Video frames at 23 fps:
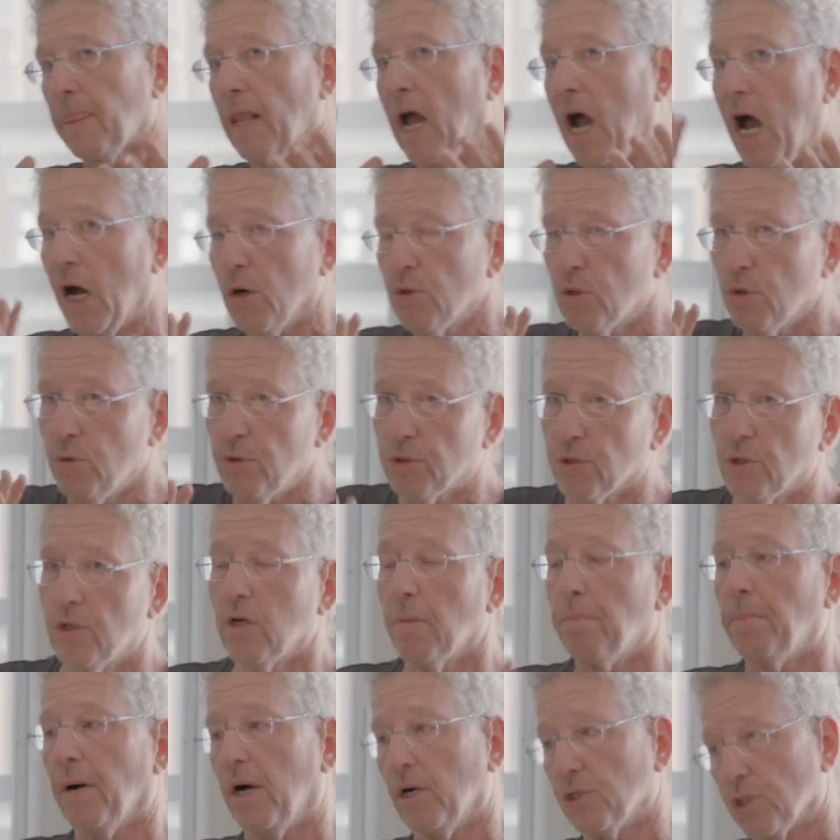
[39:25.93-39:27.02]
how do we turn
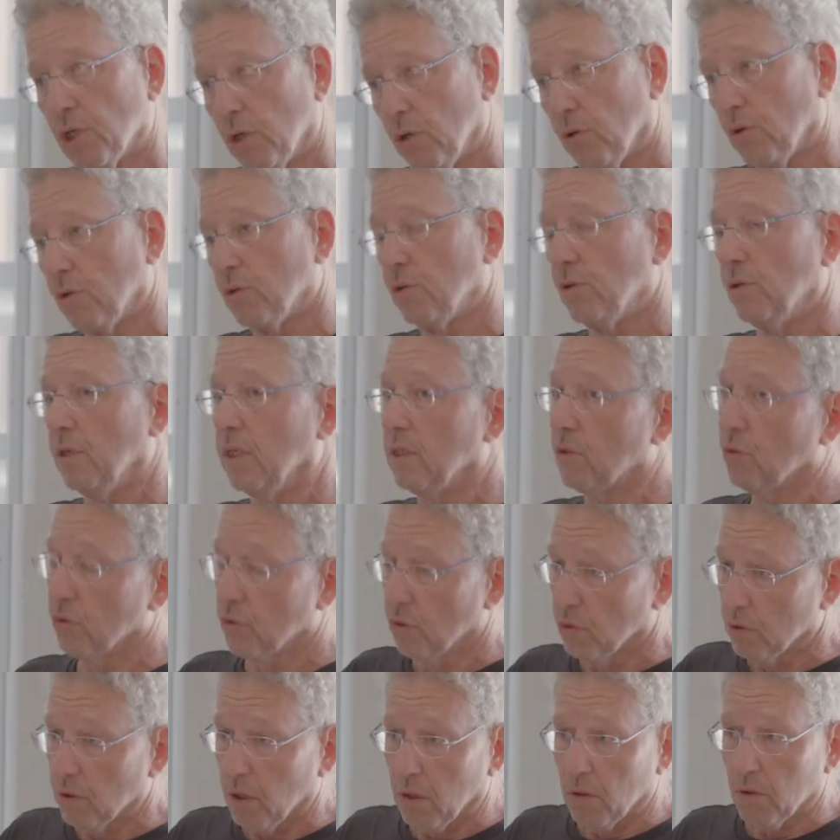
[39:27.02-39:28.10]
a partial order into a
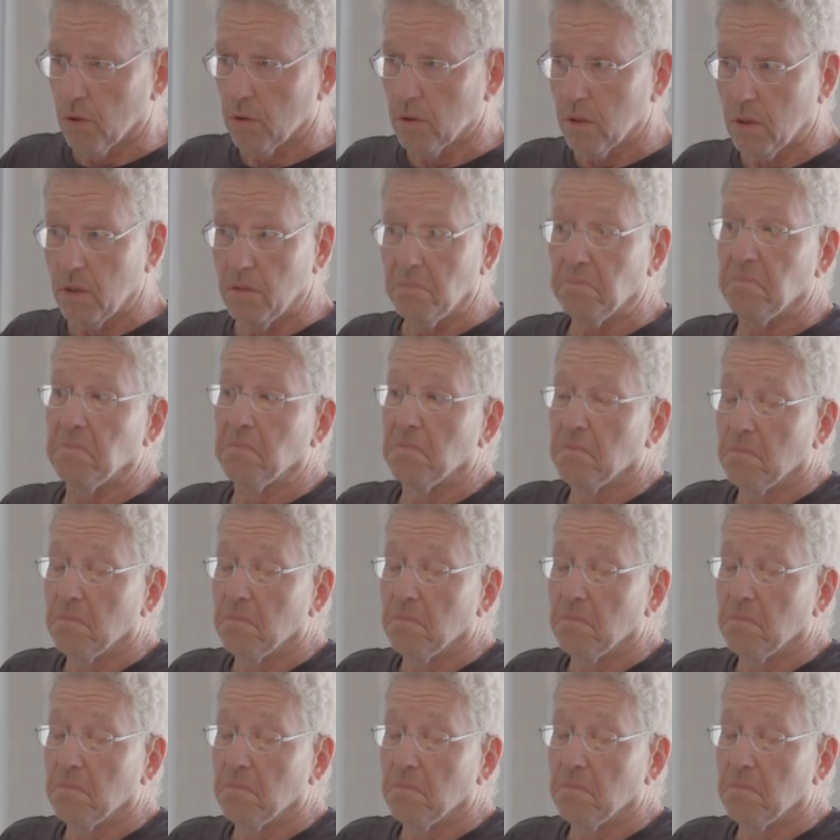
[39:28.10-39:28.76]
total order?